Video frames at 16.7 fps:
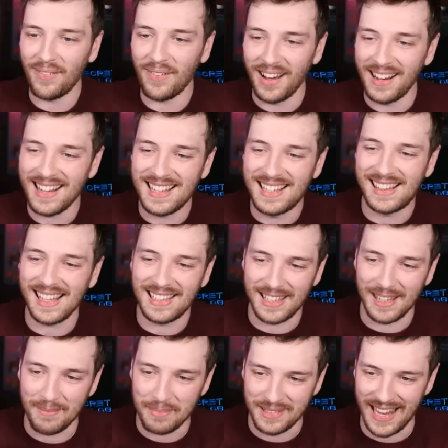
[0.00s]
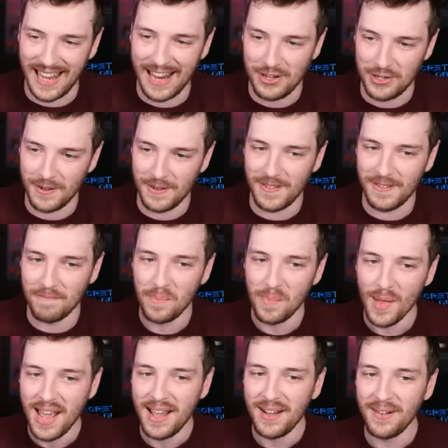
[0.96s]
What is this obsession
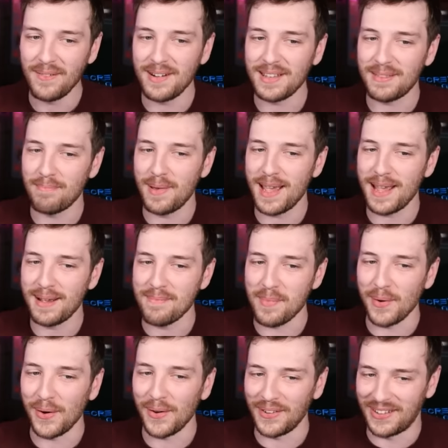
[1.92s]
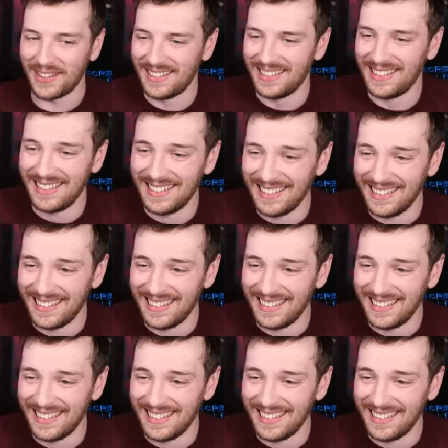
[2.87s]
with big balls?